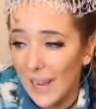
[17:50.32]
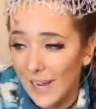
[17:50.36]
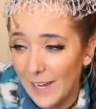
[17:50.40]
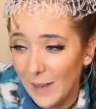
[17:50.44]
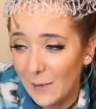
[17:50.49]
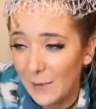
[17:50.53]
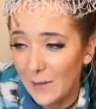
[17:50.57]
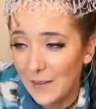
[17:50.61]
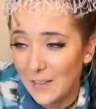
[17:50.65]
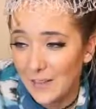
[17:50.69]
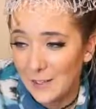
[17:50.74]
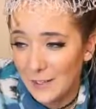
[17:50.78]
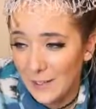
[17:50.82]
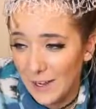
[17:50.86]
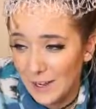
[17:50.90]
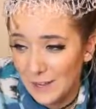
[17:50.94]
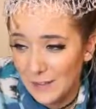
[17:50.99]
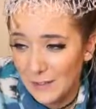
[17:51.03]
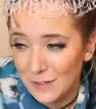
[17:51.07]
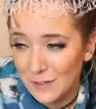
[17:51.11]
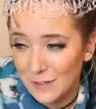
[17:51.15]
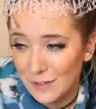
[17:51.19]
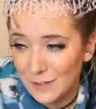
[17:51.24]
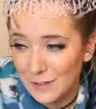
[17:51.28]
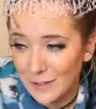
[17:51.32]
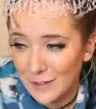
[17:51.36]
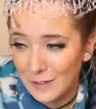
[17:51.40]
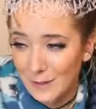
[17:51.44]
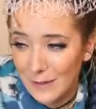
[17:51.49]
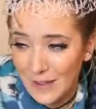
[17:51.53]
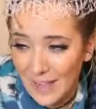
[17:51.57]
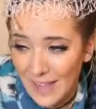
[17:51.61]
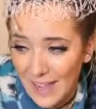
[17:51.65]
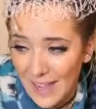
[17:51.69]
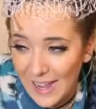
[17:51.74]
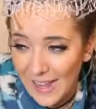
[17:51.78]
anyone judging me,
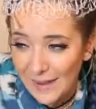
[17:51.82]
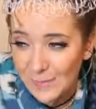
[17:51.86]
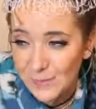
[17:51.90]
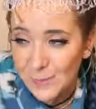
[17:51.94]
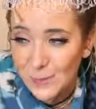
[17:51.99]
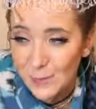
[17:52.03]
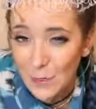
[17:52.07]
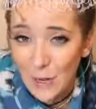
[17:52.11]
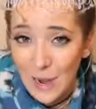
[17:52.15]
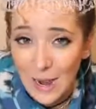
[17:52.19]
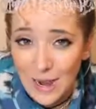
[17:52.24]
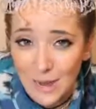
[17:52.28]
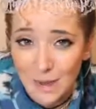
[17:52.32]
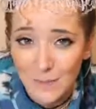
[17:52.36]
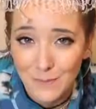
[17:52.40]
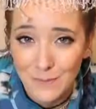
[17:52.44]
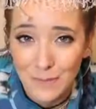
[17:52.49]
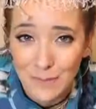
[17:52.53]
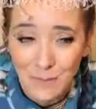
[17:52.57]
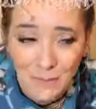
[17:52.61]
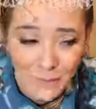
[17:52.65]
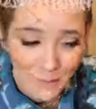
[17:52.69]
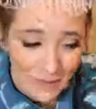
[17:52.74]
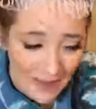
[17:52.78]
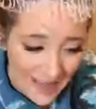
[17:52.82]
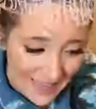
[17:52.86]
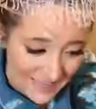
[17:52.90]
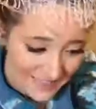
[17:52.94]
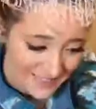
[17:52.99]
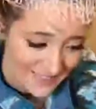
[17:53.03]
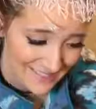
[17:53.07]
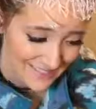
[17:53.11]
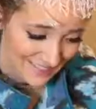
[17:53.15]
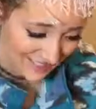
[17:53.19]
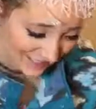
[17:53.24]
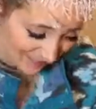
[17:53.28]
okay? I'm trying my best